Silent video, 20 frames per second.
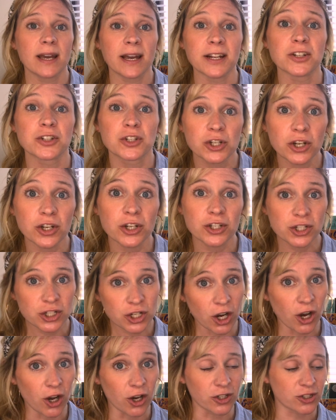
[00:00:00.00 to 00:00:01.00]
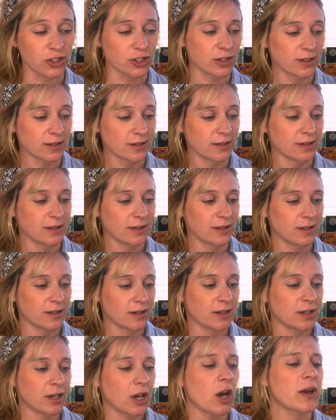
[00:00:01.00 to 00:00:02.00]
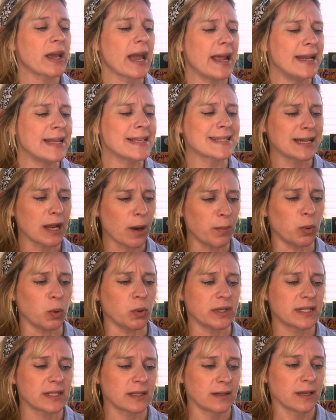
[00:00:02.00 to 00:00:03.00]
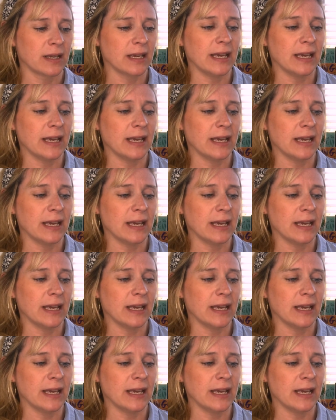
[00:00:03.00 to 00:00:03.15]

and took charge. "Okay, listen up, boys,"